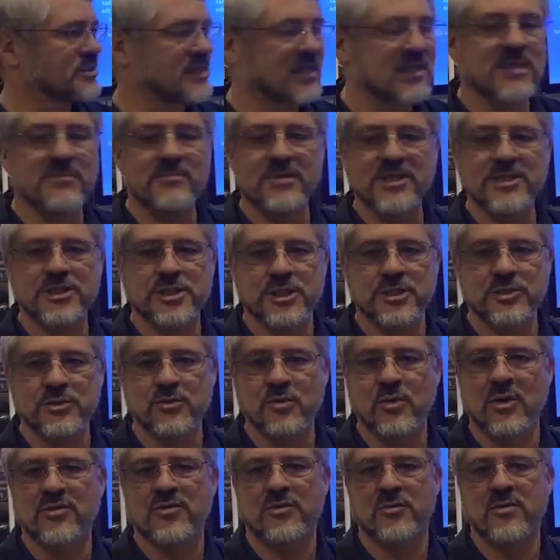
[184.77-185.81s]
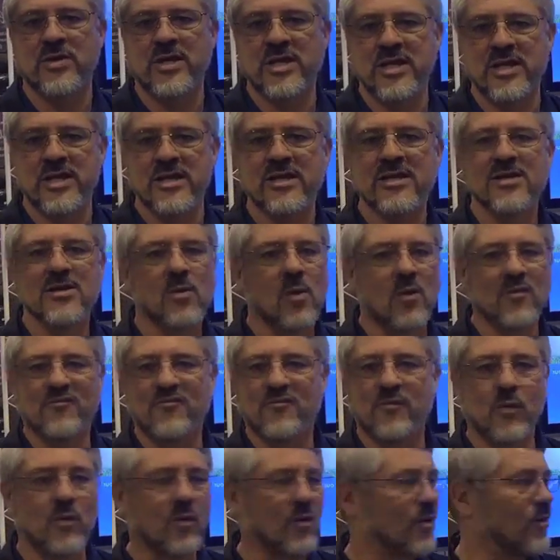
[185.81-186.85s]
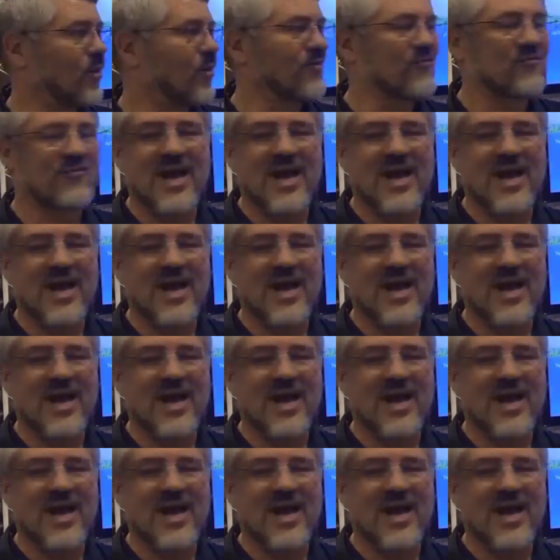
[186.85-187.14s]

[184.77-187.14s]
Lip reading: it can be 2 or 3 or 4 or